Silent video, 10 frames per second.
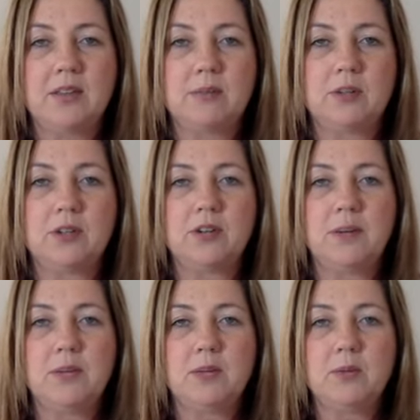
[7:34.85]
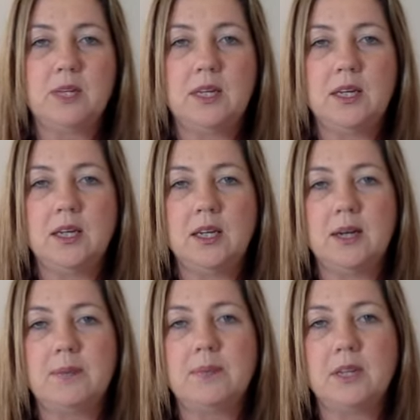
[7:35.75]
program that
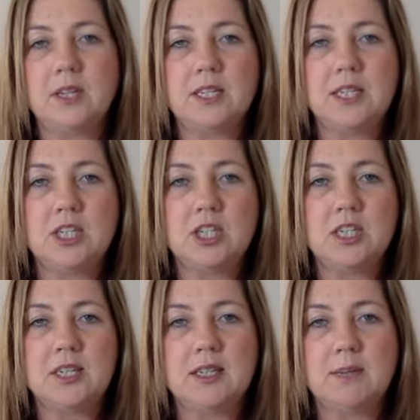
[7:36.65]
that I teach here,